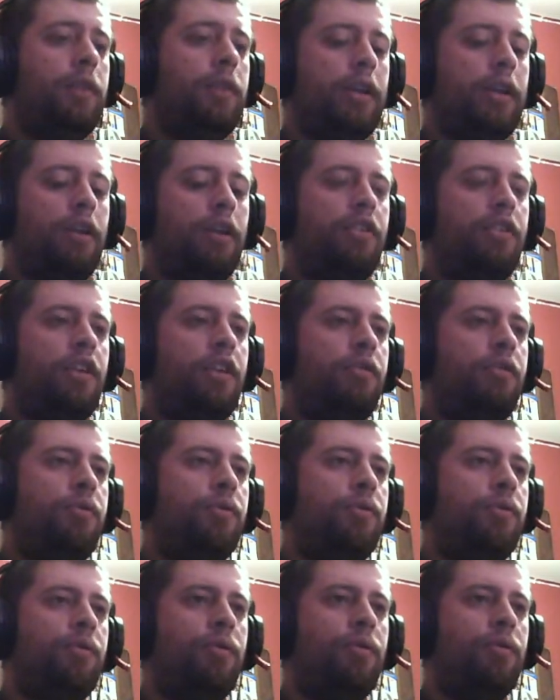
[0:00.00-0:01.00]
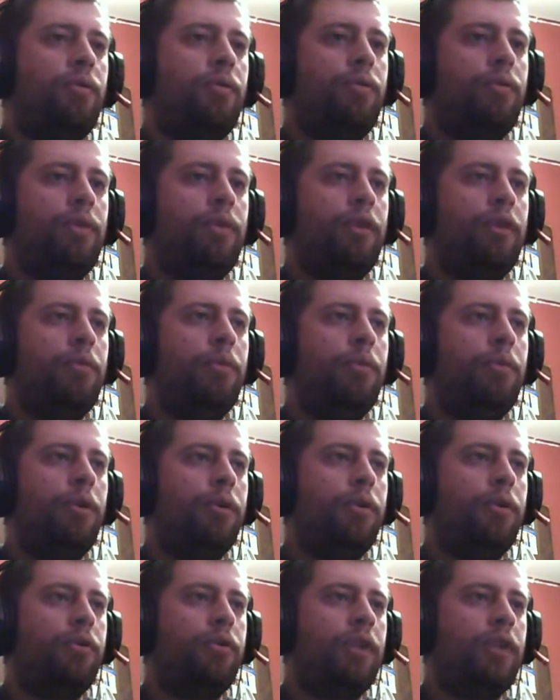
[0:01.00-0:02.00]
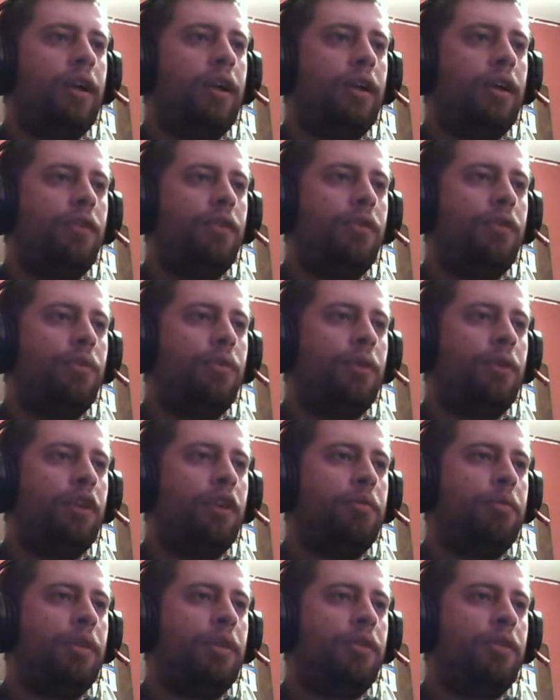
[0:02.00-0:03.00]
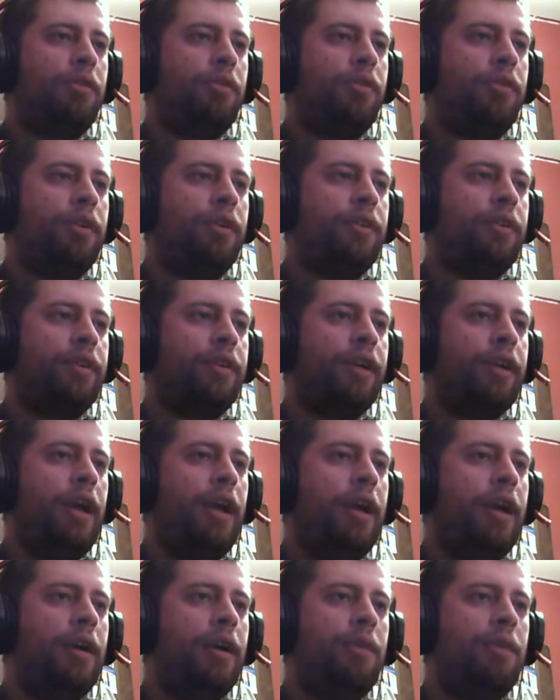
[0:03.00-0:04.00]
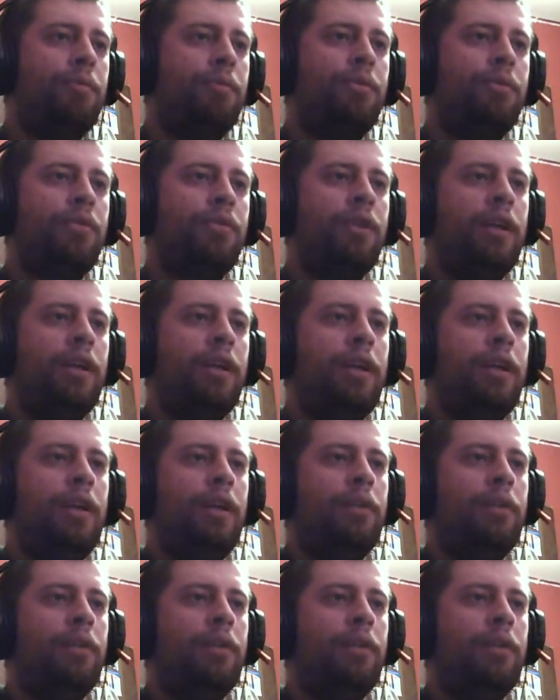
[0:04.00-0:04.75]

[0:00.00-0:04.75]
Because as with most cases with FPS Creator games,